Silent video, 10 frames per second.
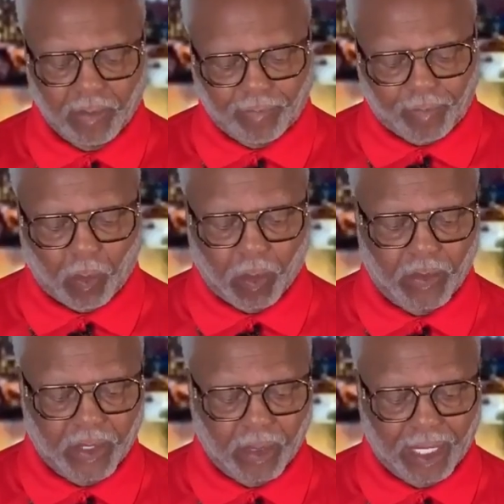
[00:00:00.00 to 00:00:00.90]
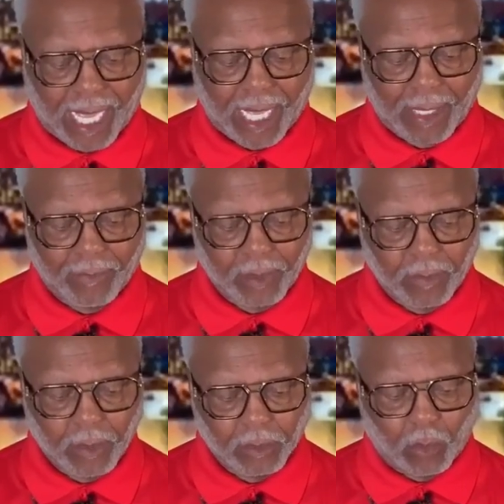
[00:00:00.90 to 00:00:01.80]
for their lives.
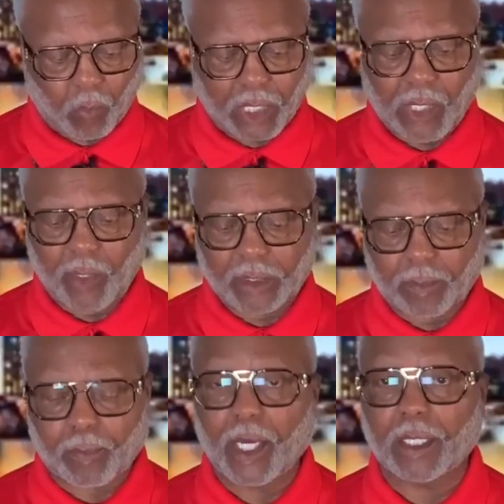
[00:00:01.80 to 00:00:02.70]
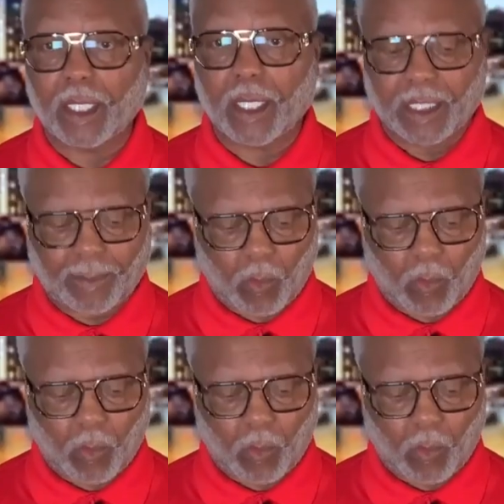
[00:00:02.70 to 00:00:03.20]
So what are we to pray then? Number